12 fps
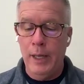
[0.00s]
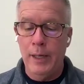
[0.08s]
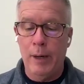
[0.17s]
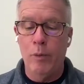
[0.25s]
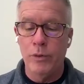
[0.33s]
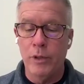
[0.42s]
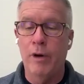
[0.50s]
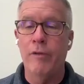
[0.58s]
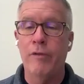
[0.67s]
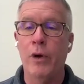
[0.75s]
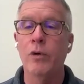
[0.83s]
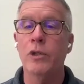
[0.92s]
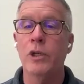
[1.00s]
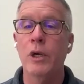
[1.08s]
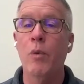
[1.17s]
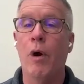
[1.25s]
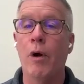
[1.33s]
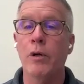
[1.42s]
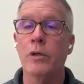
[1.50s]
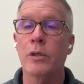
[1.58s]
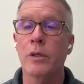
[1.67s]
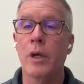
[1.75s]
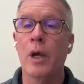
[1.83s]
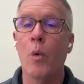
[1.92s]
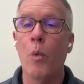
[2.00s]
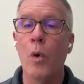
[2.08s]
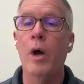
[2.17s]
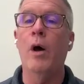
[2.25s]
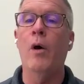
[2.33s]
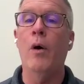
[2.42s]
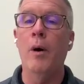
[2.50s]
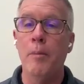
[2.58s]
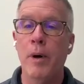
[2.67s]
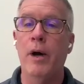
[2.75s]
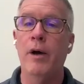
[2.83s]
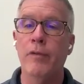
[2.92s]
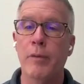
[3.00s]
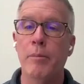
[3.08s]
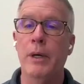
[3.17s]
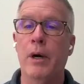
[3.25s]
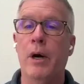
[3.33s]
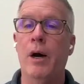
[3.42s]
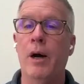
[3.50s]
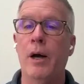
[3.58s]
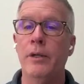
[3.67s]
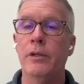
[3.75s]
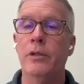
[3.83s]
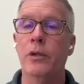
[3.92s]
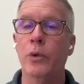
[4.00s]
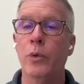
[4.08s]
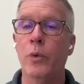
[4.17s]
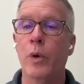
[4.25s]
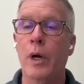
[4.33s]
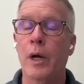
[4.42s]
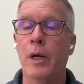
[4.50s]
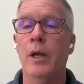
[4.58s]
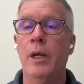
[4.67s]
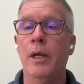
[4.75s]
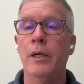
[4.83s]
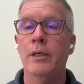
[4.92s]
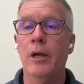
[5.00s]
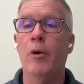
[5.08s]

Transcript: and I will tell folks he works well above and beyond to